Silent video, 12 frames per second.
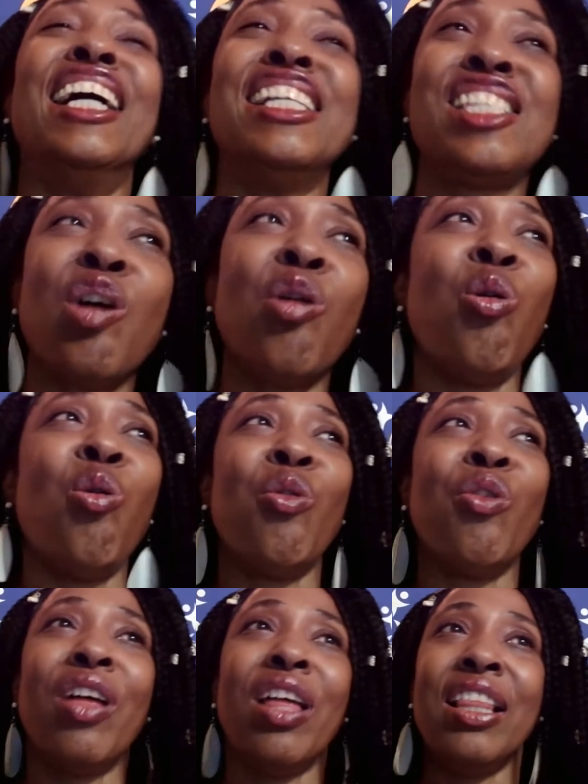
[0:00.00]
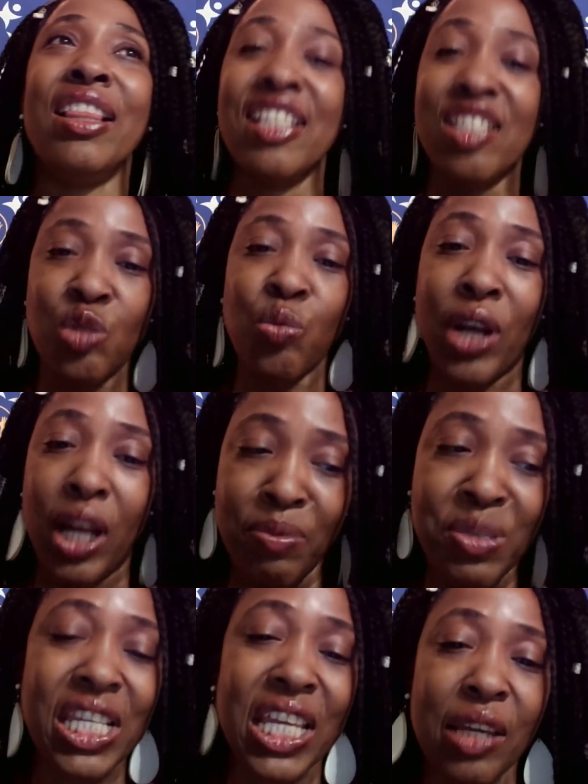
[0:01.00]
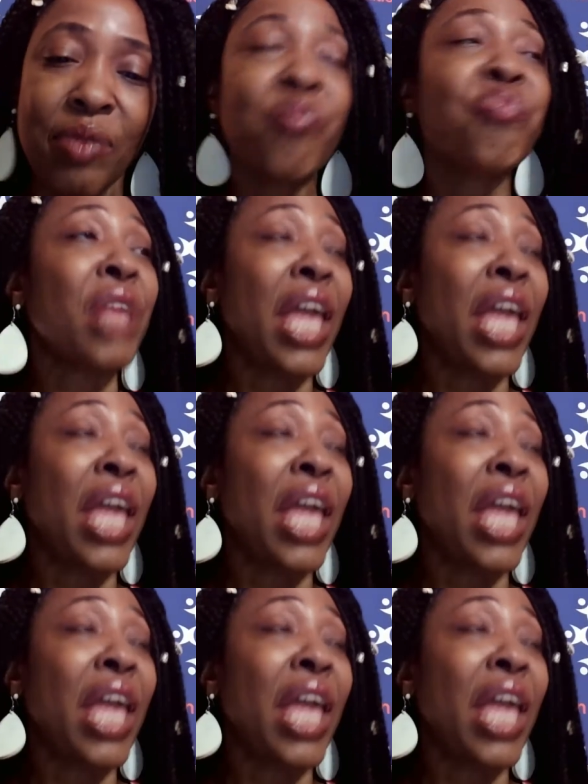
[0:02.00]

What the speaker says: So this is what I'm seeing.